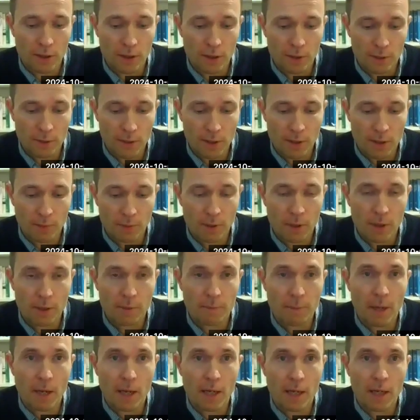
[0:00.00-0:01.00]
is typically
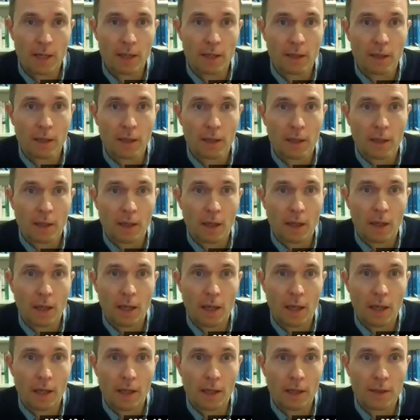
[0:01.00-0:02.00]
paying
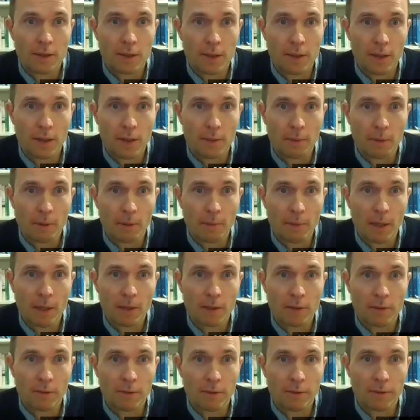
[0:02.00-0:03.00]
a considerable
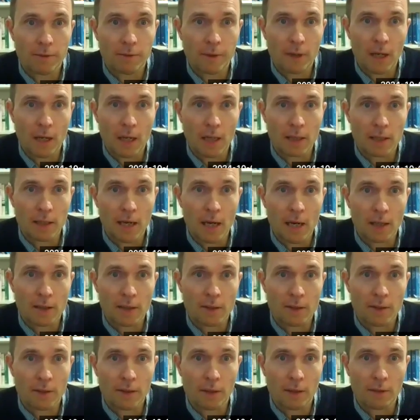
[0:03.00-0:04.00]
amount of
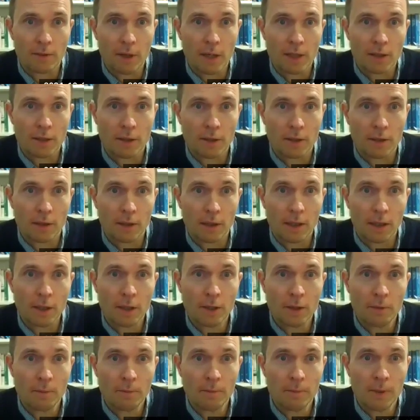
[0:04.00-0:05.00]
tax on their rental
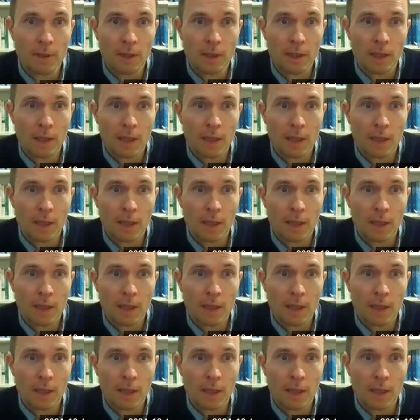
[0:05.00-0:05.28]
income.